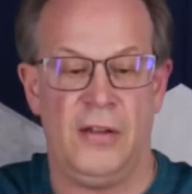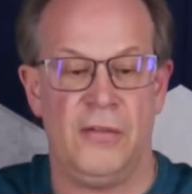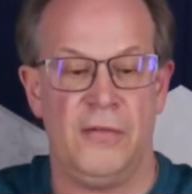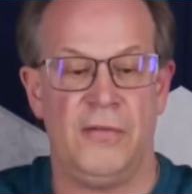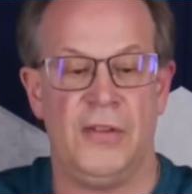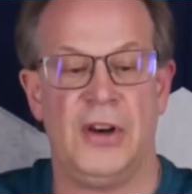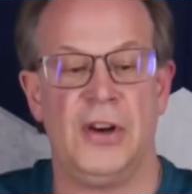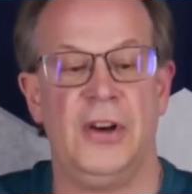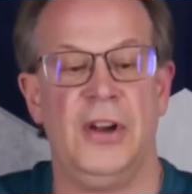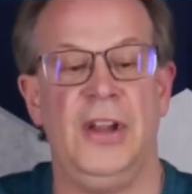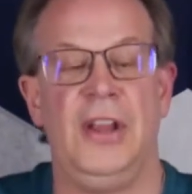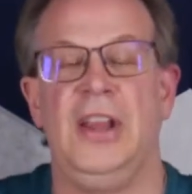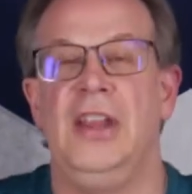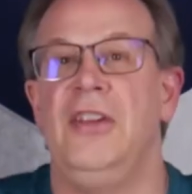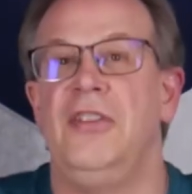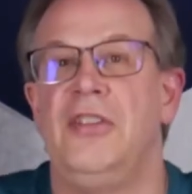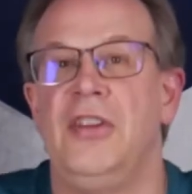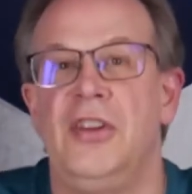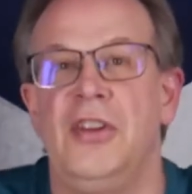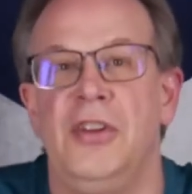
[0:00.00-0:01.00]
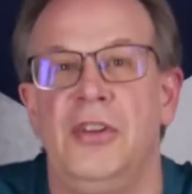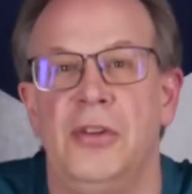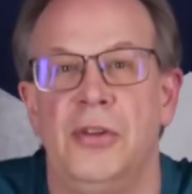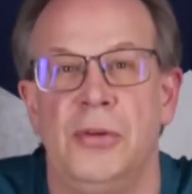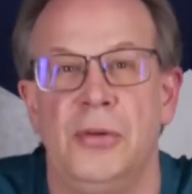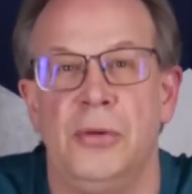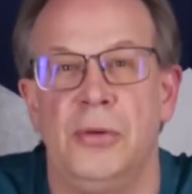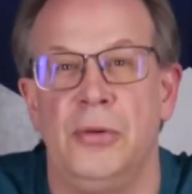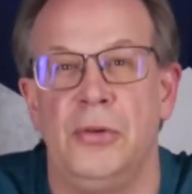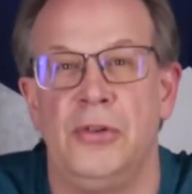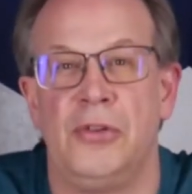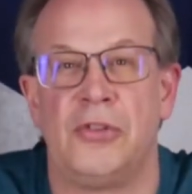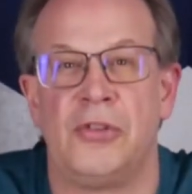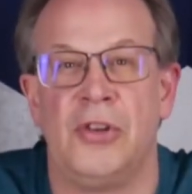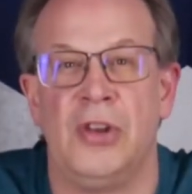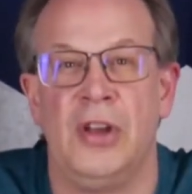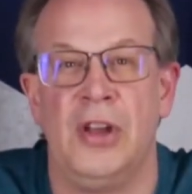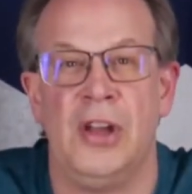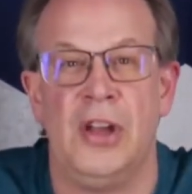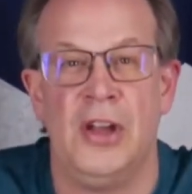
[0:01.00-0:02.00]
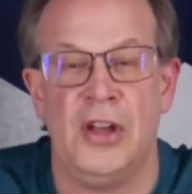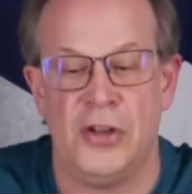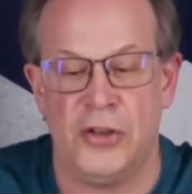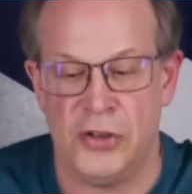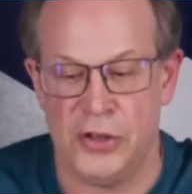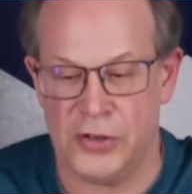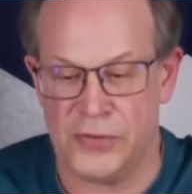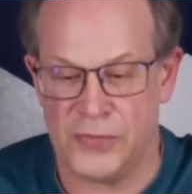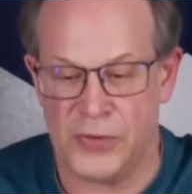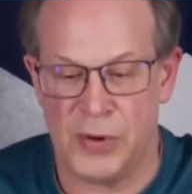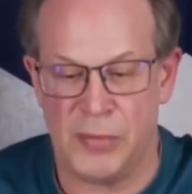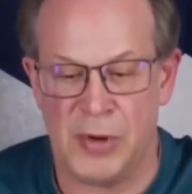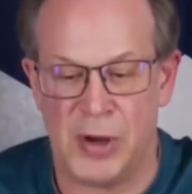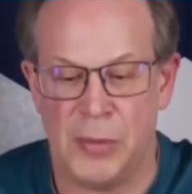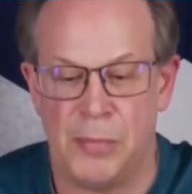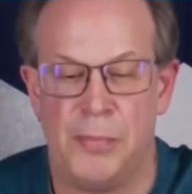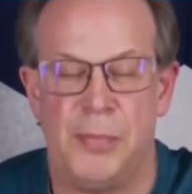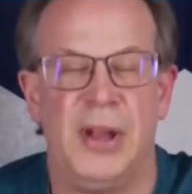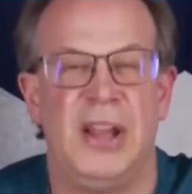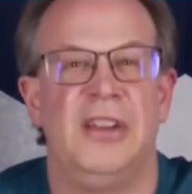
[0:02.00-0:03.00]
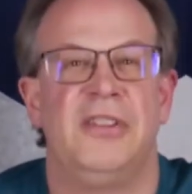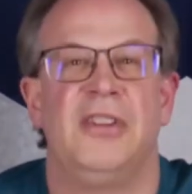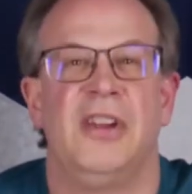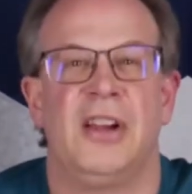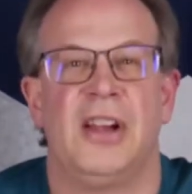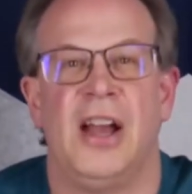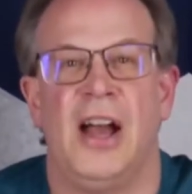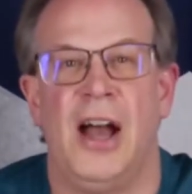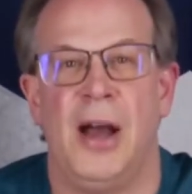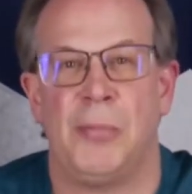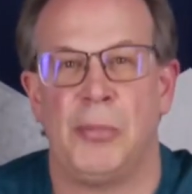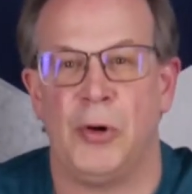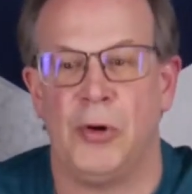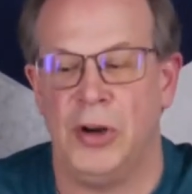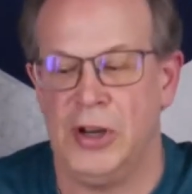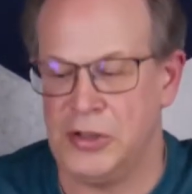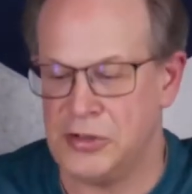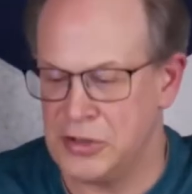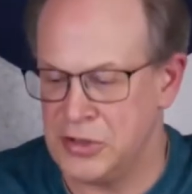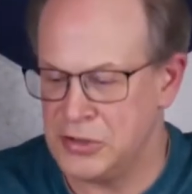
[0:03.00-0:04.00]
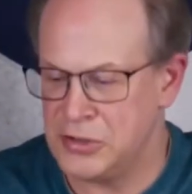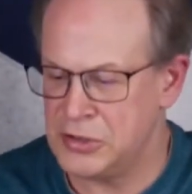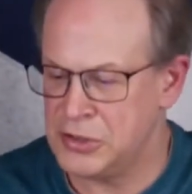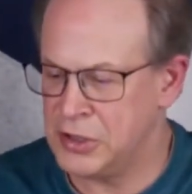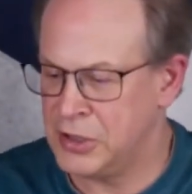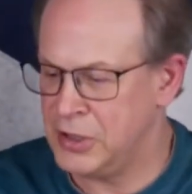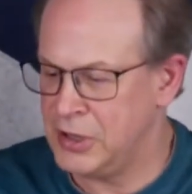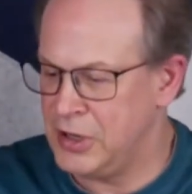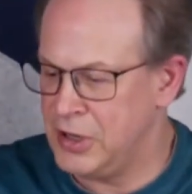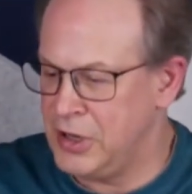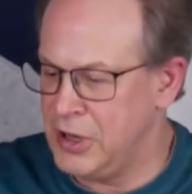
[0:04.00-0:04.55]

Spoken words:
Very easy to use just from a basic operations,